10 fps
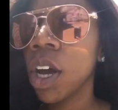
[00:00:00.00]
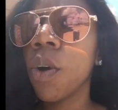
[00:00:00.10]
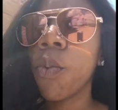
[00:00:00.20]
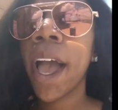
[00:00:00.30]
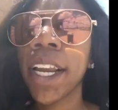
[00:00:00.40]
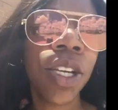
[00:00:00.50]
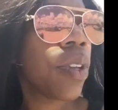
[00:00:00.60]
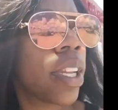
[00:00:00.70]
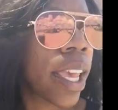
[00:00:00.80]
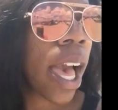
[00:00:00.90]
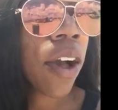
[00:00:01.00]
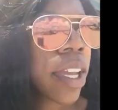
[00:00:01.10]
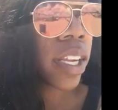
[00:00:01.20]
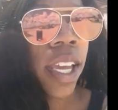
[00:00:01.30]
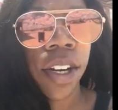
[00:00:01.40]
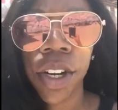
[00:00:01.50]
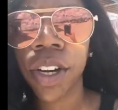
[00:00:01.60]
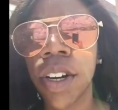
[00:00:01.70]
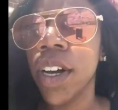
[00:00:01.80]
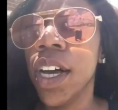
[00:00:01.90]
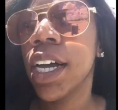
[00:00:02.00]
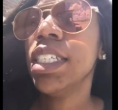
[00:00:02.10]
Why do you need a calculator, girl? Because